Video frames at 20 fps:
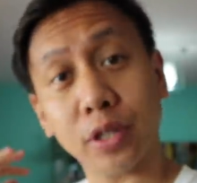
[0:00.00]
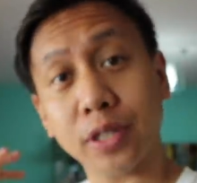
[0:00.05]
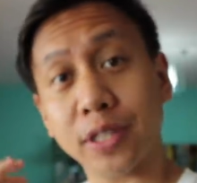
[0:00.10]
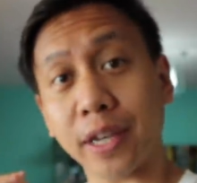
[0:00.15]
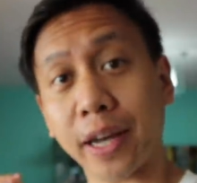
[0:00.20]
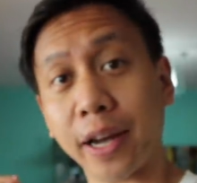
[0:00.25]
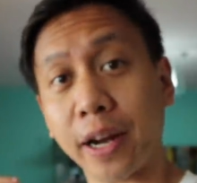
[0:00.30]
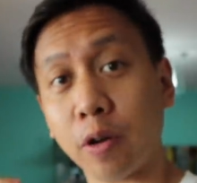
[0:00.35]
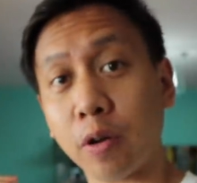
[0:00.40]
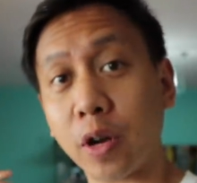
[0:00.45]

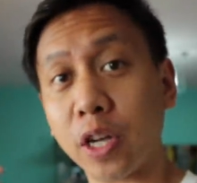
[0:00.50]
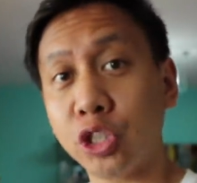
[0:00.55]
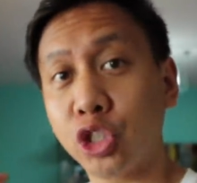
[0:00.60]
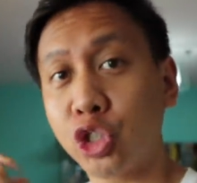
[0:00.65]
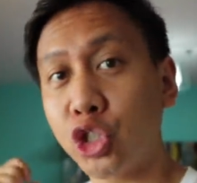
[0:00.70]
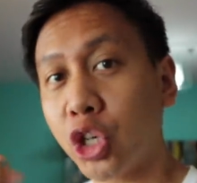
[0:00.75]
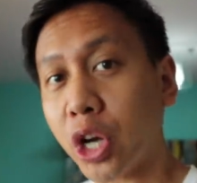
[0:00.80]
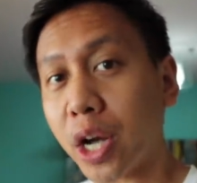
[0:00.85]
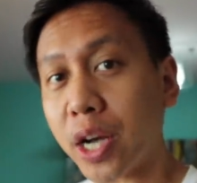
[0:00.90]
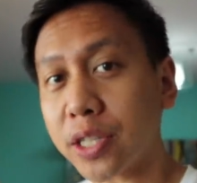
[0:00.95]

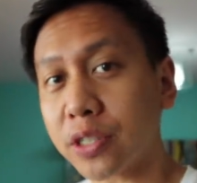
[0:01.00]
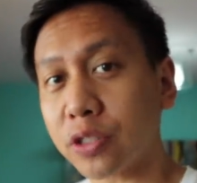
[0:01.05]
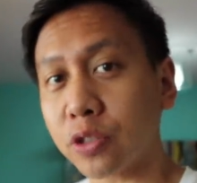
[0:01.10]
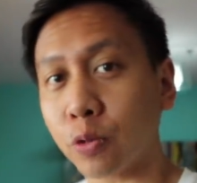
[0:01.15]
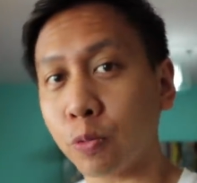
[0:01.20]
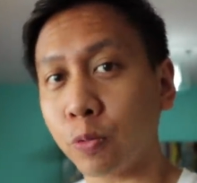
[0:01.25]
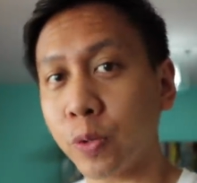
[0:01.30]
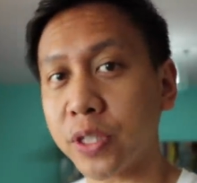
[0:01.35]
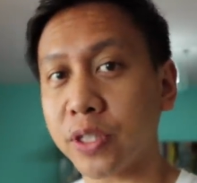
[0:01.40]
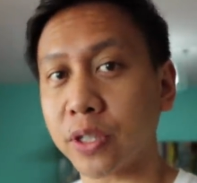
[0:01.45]
Sahara
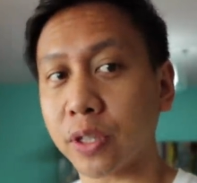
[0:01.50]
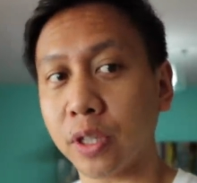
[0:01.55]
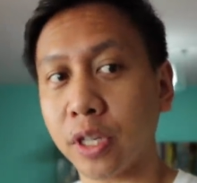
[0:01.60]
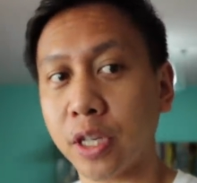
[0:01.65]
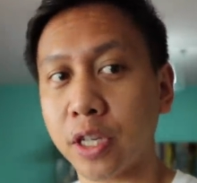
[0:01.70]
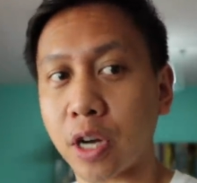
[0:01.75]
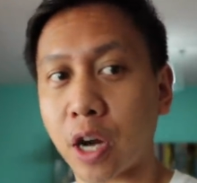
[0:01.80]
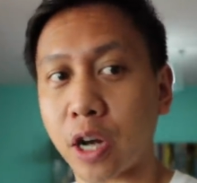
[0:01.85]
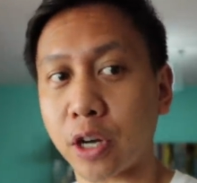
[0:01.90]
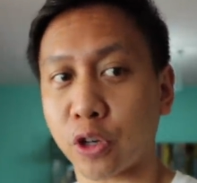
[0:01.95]
just
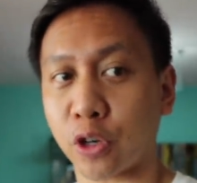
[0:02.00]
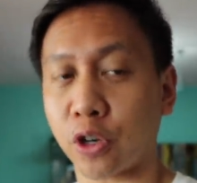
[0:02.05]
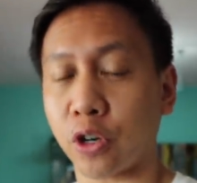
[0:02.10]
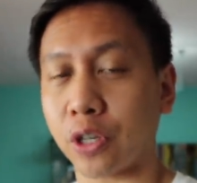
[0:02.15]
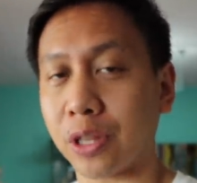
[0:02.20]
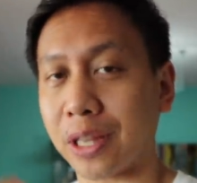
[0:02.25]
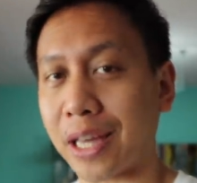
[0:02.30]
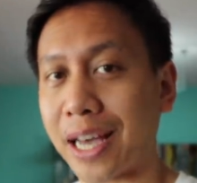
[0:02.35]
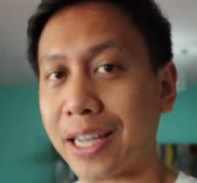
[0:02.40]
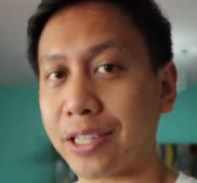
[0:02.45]
recently got
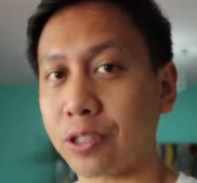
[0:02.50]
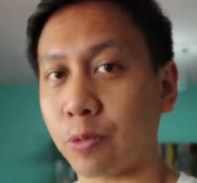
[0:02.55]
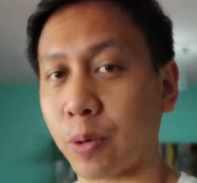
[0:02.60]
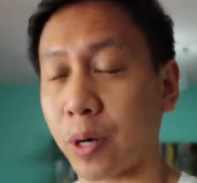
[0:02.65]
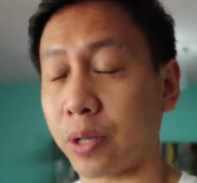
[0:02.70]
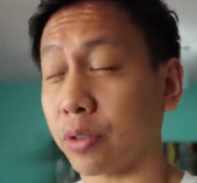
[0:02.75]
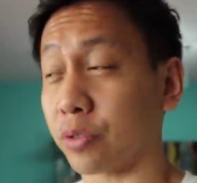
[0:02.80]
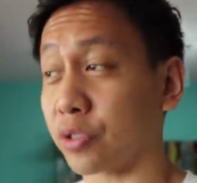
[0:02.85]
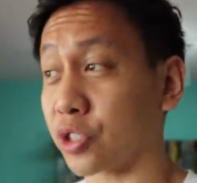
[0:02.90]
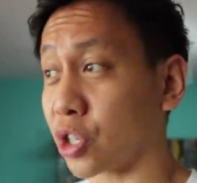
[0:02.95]
her last
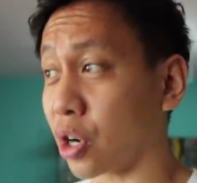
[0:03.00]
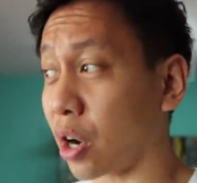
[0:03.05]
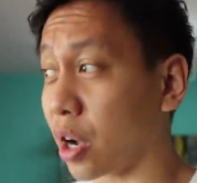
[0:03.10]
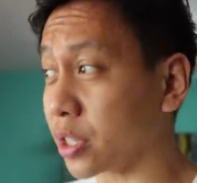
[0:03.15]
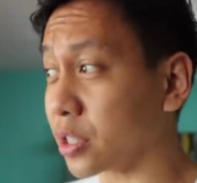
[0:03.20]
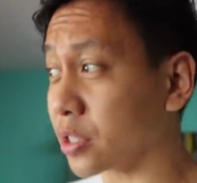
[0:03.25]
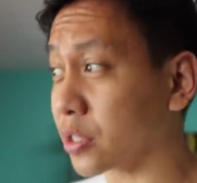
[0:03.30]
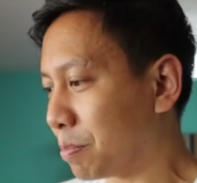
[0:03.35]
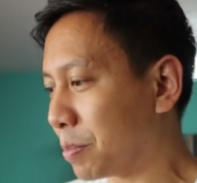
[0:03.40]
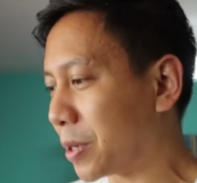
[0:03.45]
round of
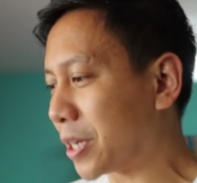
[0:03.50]
shots.